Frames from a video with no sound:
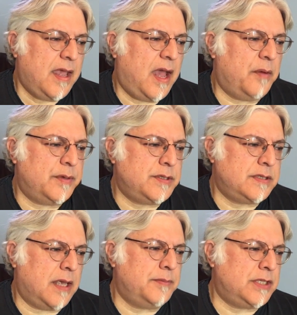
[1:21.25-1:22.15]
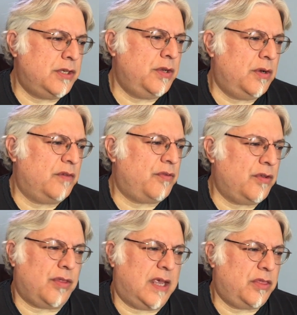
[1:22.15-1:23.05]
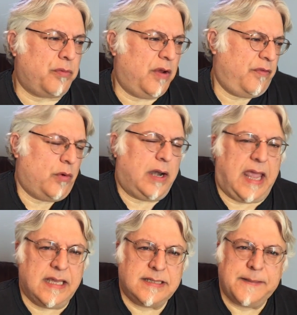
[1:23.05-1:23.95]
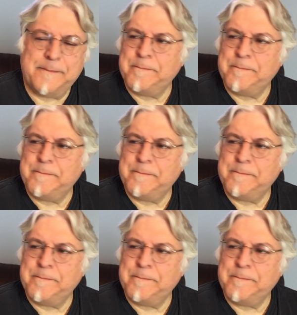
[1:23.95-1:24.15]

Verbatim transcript: I was substituting for like three or four days